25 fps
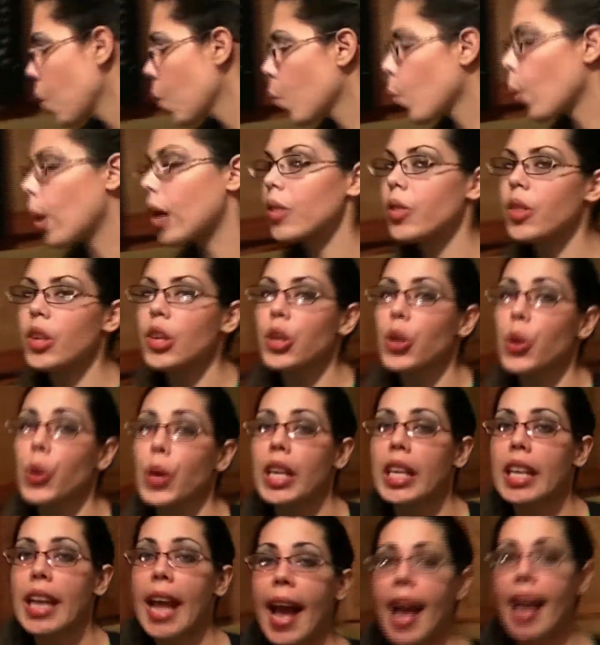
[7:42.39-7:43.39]
One thing you
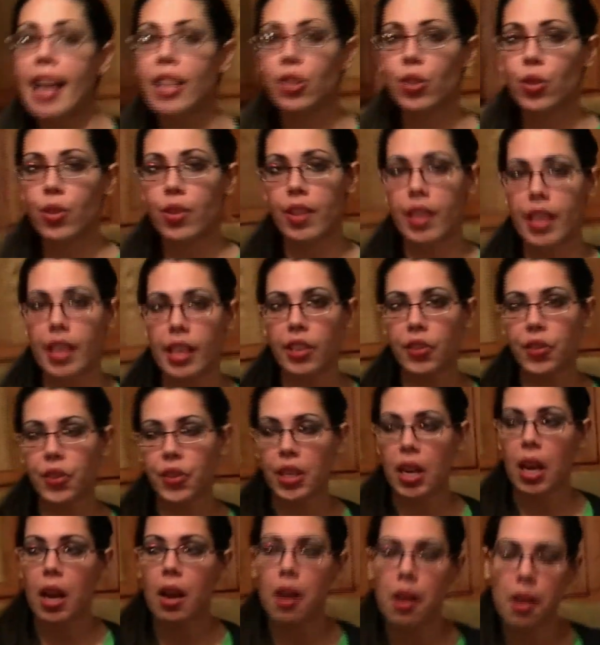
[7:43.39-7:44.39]
can add to this,
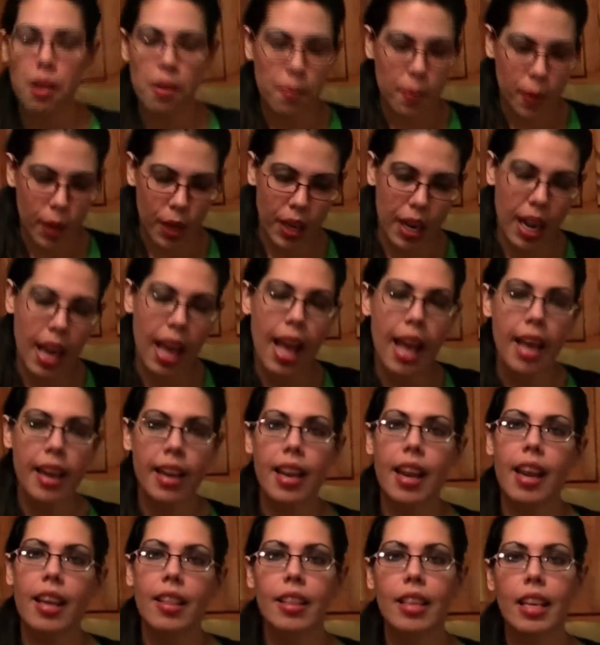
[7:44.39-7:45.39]
and I am gonna add
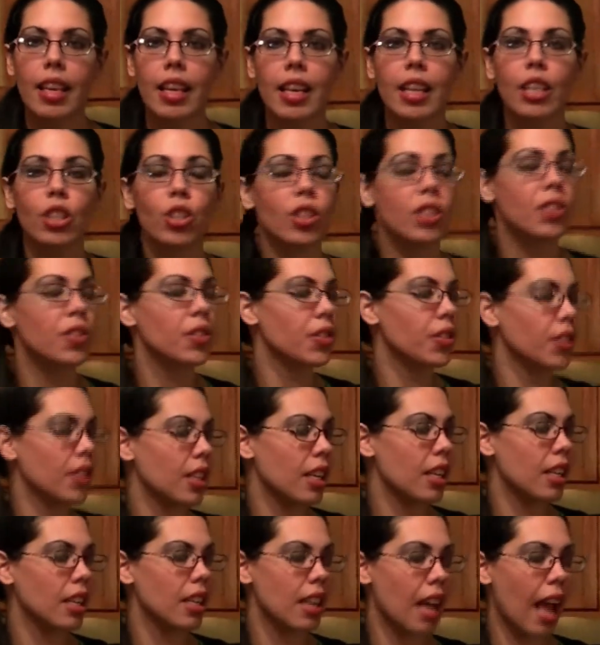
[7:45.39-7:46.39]
it at the end, I just
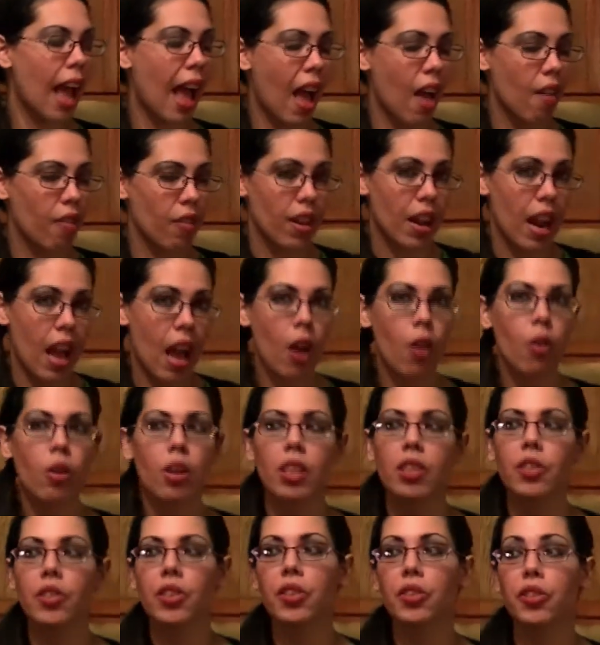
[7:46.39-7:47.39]
didn't have it out
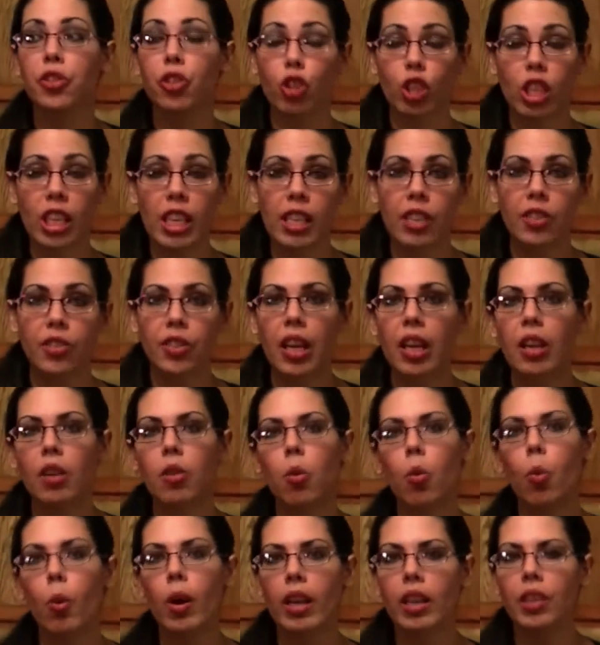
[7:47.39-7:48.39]
because it's cheese. I
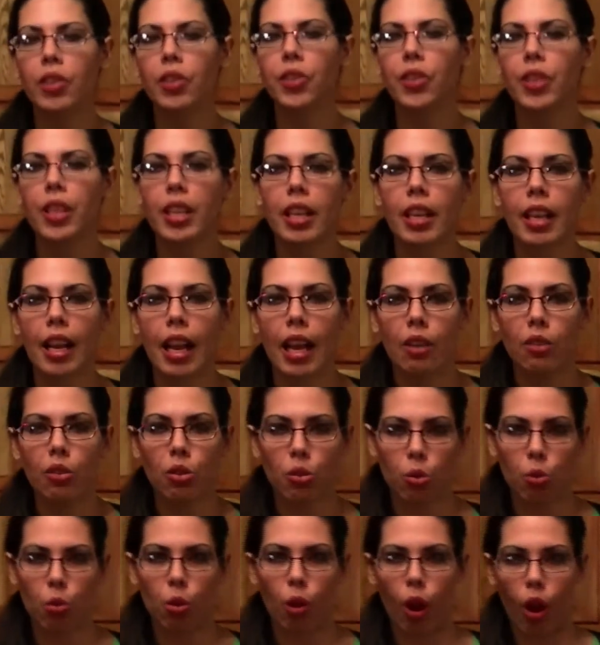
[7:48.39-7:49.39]
don't want it sitting out
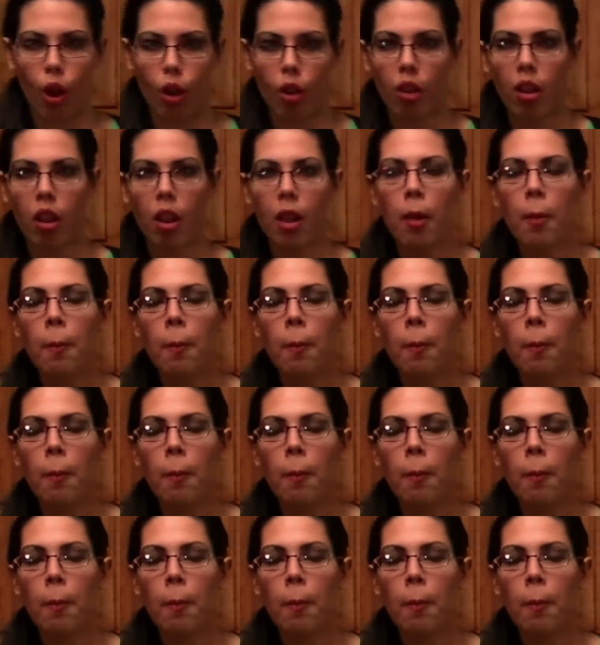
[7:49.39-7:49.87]
too long.